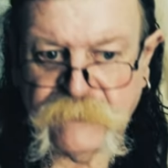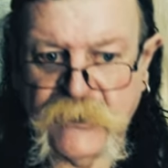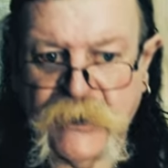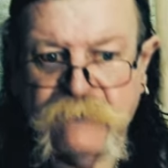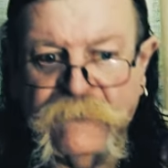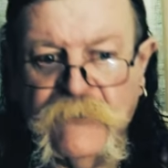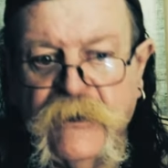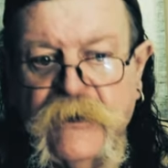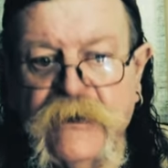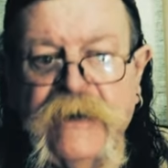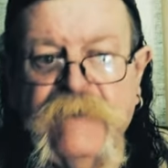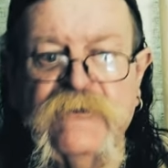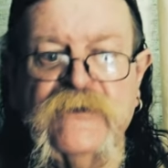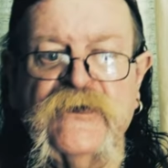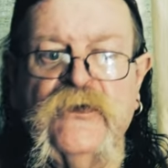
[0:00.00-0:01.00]
you have,
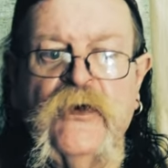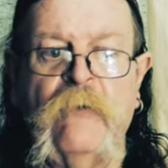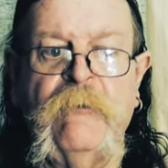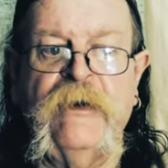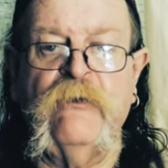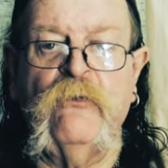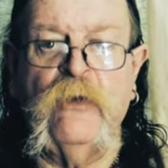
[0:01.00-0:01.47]
leave us a comment.